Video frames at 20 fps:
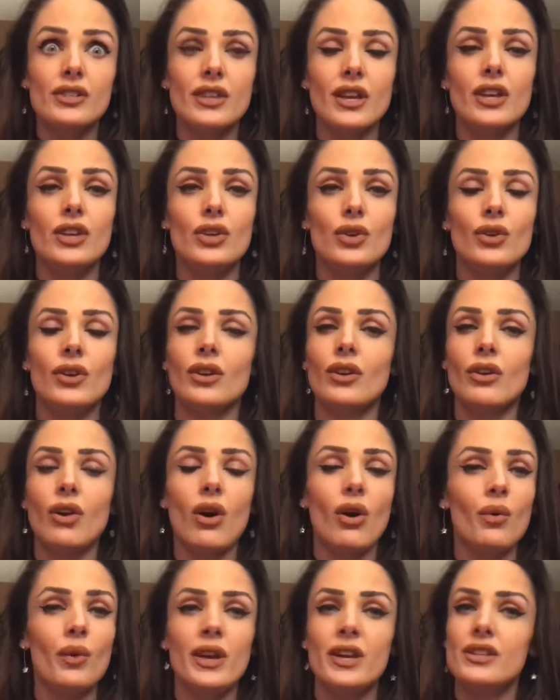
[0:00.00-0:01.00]
that you can
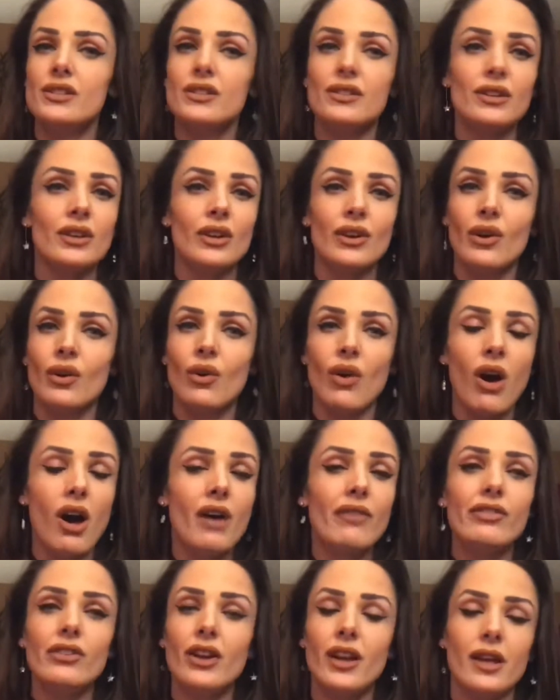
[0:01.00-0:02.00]
always, you know,
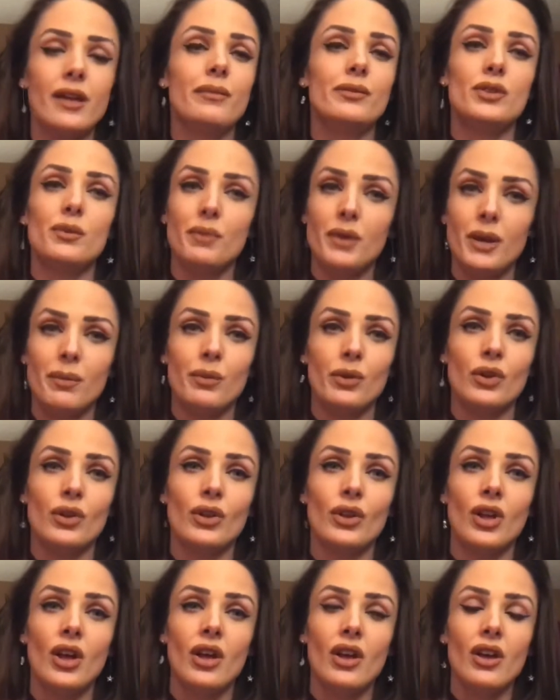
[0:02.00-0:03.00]
offer help to
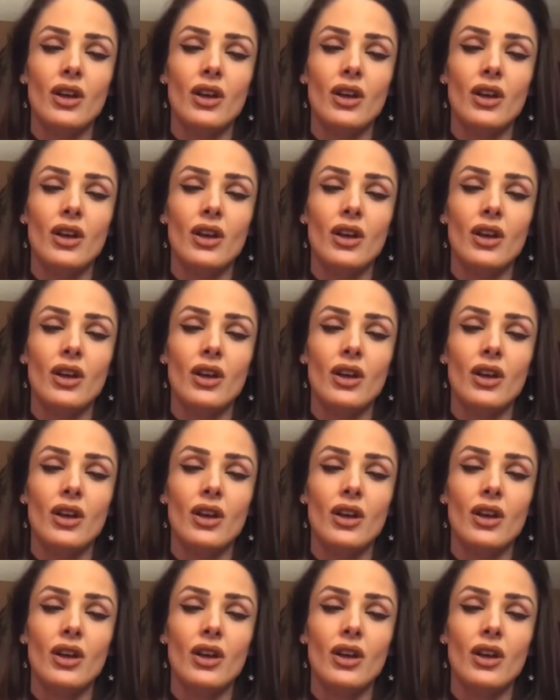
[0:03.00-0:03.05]
people,